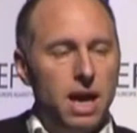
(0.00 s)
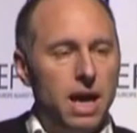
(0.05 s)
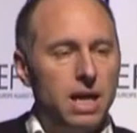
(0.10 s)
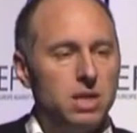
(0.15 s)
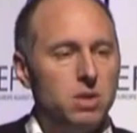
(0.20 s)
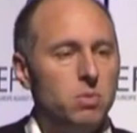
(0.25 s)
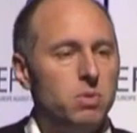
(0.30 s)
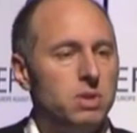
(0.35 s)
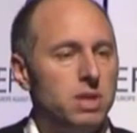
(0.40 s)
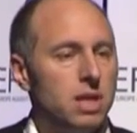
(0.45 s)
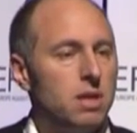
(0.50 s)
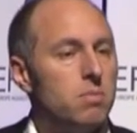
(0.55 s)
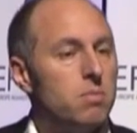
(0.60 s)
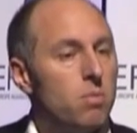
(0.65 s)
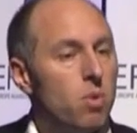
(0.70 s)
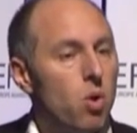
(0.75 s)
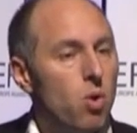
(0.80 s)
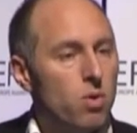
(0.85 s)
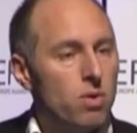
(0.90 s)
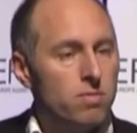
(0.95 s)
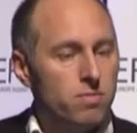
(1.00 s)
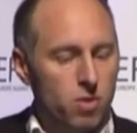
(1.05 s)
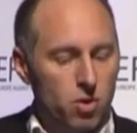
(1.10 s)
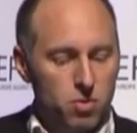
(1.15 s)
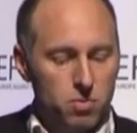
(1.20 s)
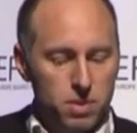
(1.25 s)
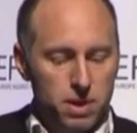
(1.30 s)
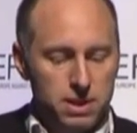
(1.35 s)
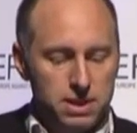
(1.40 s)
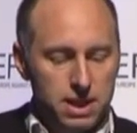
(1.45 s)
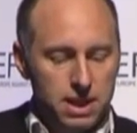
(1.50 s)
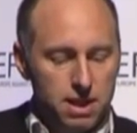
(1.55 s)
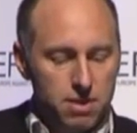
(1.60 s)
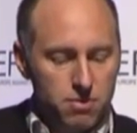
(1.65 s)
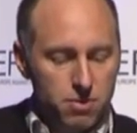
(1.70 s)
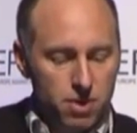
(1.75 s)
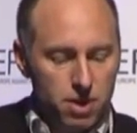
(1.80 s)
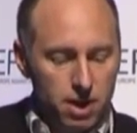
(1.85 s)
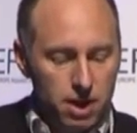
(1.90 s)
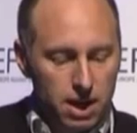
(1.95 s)
actually we're seeing more involvement, a
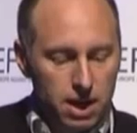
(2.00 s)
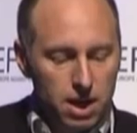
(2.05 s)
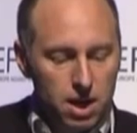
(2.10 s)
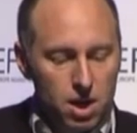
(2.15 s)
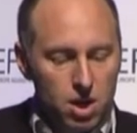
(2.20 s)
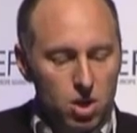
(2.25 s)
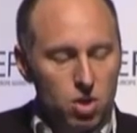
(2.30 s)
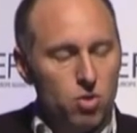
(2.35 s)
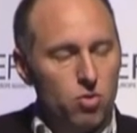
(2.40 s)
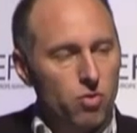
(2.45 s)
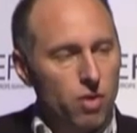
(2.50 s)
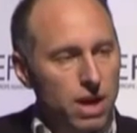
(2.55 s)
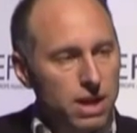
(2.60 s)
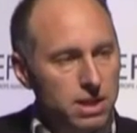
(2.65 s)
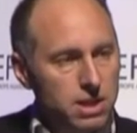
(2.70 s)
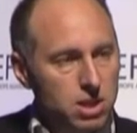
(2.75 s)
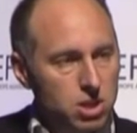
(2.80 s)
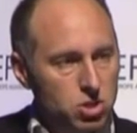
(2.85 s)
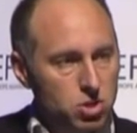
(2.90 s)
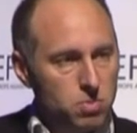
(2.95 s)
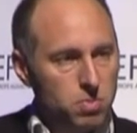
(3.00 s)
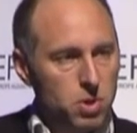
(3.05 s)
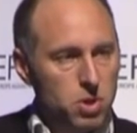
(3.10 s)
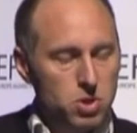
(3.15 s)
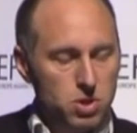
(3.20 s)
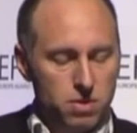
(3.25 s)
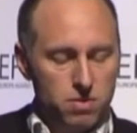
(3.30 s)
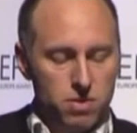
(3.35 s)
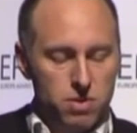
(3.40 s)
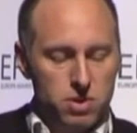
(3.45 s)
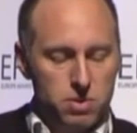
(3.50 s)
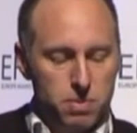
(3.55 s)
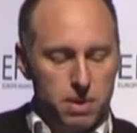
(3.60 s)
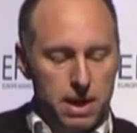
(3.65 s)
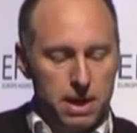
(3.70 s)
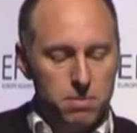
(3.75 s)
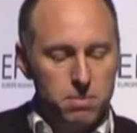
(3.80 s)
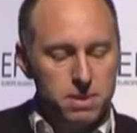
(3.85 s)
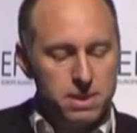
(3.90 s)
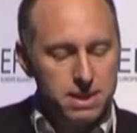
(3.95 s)
significantly greater distribution of the
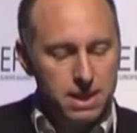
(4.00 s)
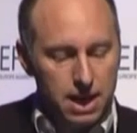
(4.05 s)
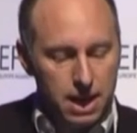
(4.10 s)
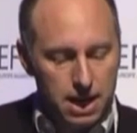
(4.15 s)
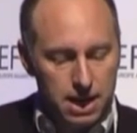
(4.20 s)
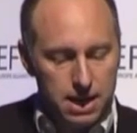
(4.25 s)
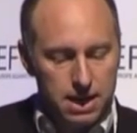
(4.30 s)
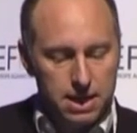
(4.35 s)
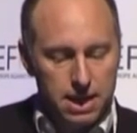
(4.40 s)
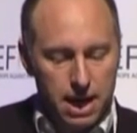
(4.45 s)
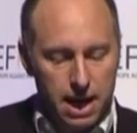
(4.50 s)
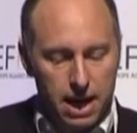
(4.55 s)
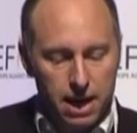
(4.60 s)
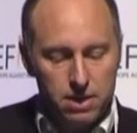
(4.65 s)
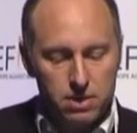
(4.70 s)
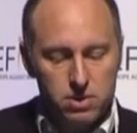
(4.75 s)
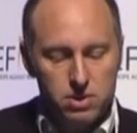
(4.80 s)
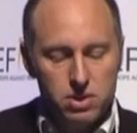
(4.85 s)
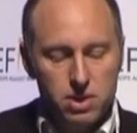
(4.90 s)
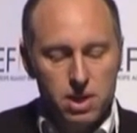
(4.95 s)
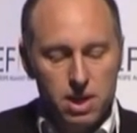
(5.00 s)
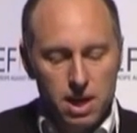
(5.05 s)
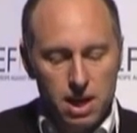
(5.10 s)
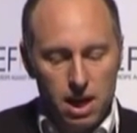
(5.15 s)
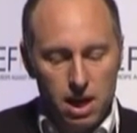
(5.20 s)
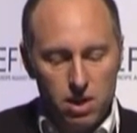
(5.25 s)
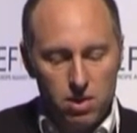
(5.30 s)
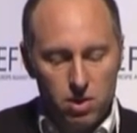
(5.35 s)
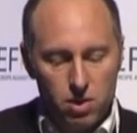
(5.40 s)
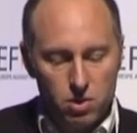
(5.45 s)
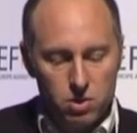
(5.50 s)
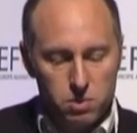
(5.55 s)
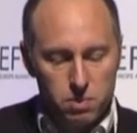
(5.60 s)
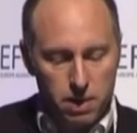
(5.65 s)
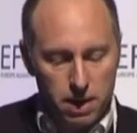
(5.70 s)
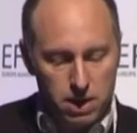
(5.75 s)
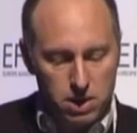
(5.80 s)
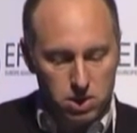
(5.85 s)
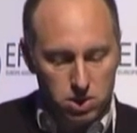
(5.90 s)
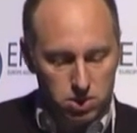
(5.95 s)
pain, particularly in the hands, in those
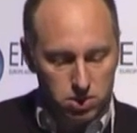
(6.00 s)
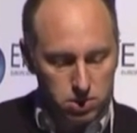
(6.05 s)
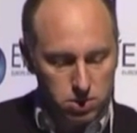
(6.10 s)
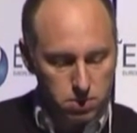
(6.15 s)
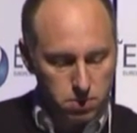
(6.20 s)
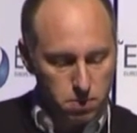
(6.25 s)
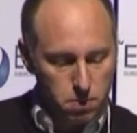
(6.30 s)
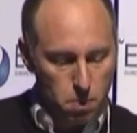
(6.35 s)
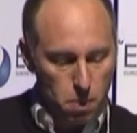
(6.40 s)
patients.